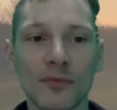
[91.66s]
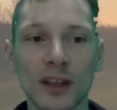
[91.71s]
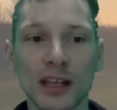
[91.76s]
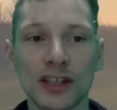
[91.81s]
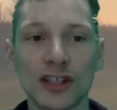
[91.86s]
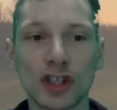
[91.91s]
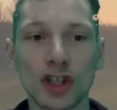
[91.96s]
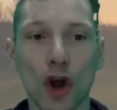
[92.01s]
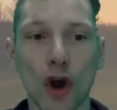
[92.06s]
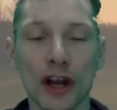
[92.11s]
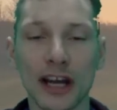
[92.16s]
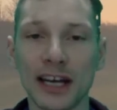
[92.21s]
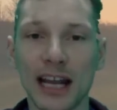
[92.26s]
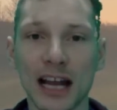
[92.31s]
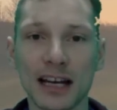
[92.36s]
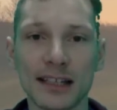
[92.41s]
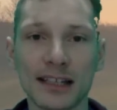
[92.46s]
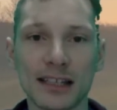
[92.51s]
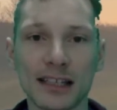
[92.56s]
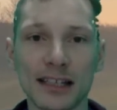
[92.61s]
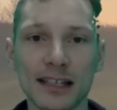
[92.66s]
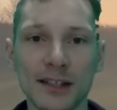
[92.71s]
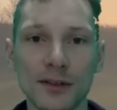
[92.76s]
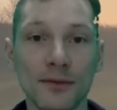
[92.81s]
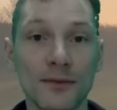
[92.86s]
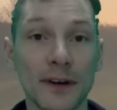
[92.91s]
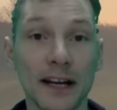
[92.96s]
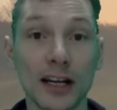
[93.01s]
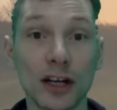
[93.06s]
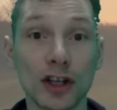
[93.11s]
stock analysis, you'll
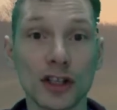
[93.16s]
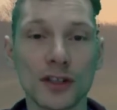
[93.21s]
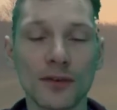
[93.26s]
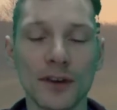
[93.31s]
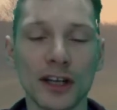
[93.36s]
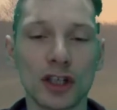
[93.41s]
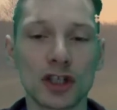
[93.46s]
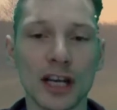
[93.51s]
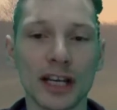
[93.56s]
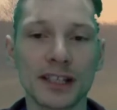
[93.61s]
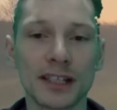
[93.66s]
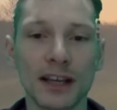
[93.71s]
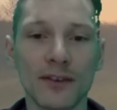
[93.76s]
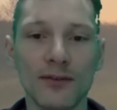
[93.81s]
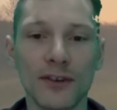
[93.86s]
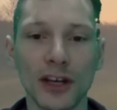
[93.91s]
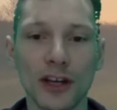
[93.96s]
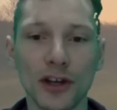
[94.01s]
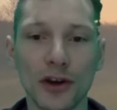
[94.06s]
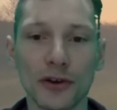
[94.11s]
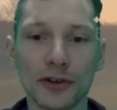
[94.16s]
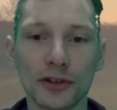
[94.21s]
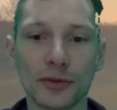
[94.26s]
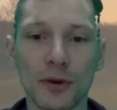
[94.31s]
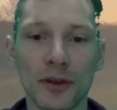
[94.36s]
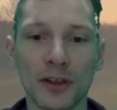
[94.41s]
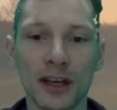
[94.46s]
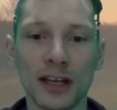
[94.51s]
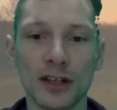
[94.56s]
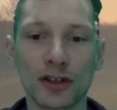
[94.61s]
find lots of interesting videos
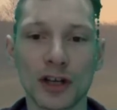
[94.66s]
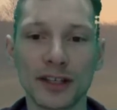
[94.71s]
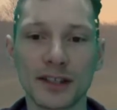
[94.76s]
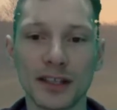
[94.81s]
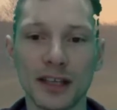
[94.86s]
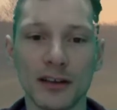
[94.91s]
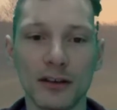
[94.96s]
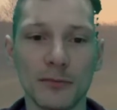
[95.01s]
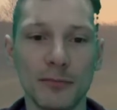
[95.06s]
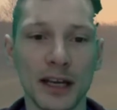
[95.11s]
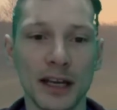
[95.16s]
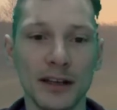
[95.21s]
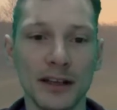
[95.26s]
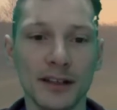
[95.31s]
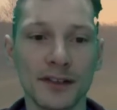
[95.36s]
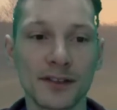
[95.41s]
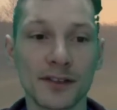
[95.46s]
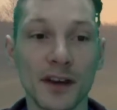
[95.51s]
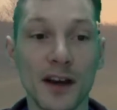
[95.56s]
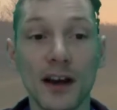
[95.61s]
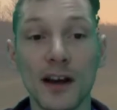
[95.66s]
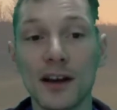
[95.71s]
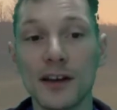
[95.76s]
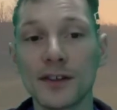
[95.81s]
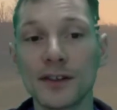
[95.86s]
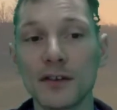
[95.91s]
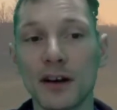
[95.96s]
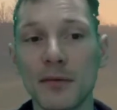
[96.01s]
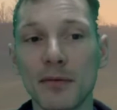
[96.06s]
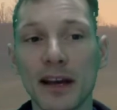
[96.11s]
with interesting opinions.
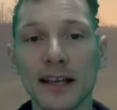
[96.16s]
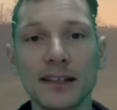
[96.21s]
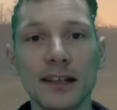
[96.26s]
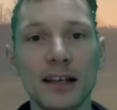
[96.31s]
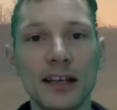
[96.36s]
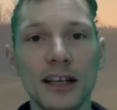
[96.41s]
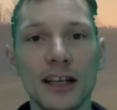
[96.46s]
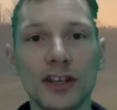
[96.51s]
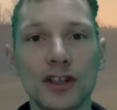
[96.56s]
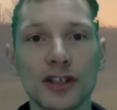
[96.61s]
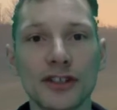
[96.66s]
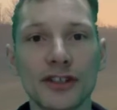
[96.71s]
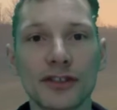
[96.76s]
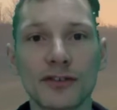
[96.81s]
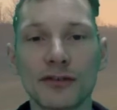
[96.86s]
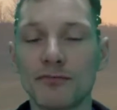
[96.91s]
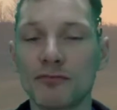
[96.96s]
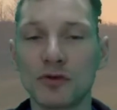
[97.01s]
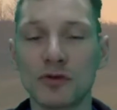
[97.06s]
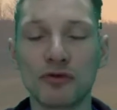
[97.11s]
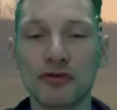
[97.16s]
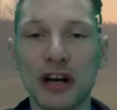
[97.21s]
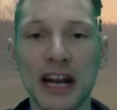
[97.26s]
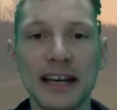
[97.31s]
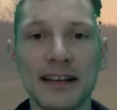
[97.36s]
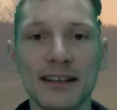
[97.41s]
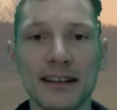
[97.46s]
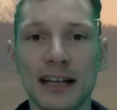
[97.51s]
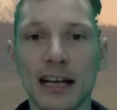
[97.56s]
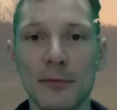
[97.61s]
So I basically just
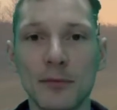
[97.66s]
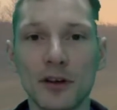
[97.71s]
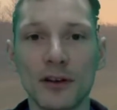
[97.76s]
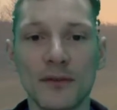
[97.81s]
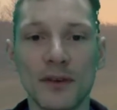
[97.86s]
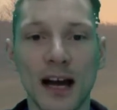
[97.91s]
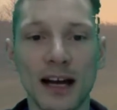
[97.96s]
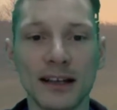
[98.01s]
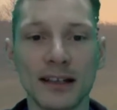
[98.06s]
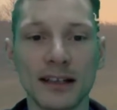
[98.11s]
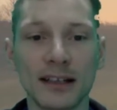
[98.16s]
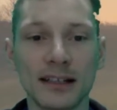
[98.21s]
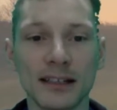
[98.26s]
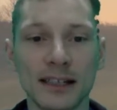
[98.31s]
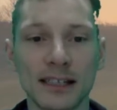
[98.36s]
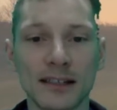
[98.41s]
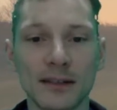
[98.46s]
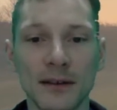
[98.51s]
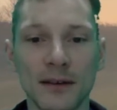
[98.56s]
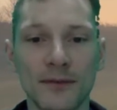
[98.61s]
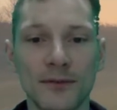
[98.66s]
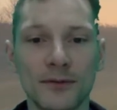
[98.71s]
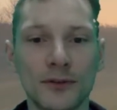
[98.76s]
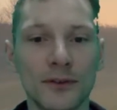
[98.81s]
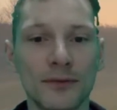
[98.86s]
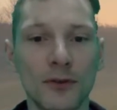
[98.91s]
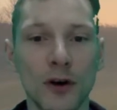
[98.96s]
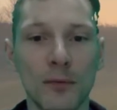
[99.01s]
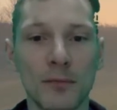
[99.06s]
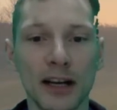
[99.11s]
read a couple of articles to
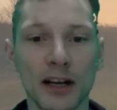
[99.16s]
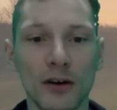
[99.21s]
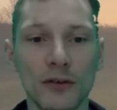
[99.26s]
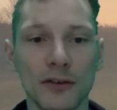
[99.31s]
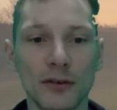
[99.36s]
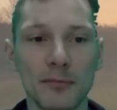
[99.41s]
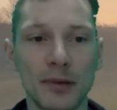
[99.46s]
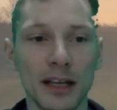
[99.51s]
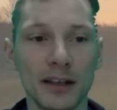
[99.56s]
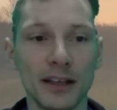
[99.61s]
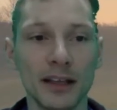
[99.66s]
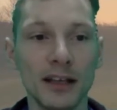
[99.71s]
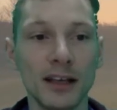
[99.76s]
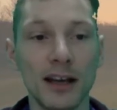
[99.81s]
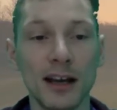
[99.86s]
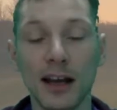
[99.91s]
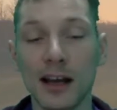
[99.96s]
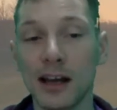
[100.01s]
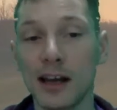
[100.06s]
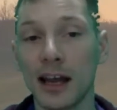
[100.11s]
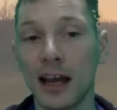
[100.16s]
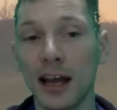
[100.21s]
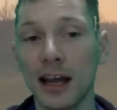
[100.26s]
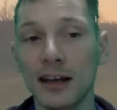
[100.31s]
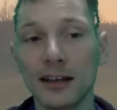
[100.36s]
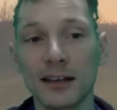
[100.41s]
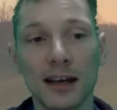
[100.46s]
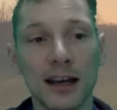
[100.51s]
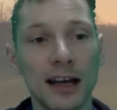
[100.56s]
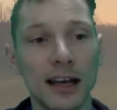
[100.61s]
form my own opinion,
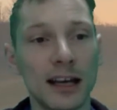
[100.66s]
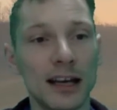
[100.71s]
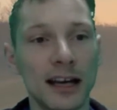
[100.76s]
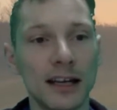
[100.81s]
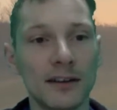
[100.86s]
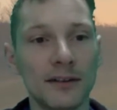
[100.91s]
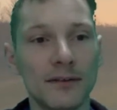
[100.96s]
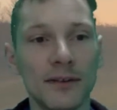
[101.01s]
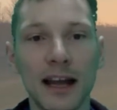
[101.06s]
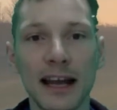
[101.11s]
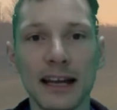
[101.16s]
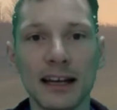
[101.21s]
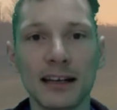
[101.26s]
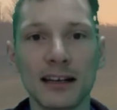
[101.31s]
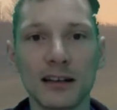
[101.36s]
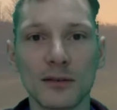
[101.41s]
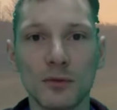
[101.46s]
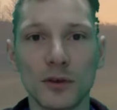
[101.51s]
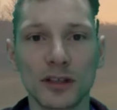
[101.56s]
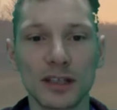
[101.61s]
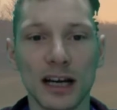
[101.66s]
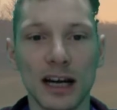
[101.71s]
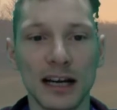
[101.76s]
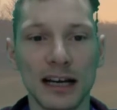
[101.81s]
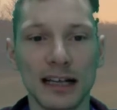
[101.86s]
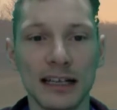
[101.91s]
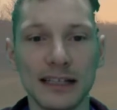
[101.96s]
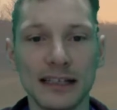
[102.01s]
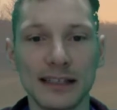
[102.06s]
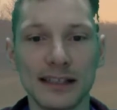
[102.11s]
and I kind of liked what
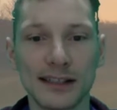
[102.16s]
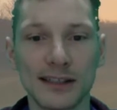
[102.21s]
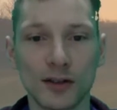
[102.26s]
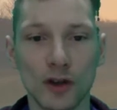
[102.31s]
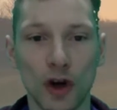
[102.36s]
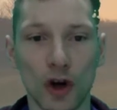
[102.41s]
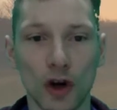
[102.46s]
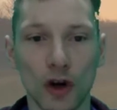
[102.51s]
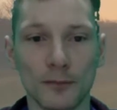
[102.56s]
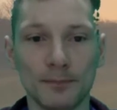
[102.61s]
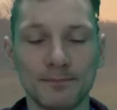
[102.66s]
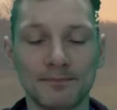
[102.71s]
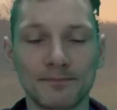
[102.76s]
I saw.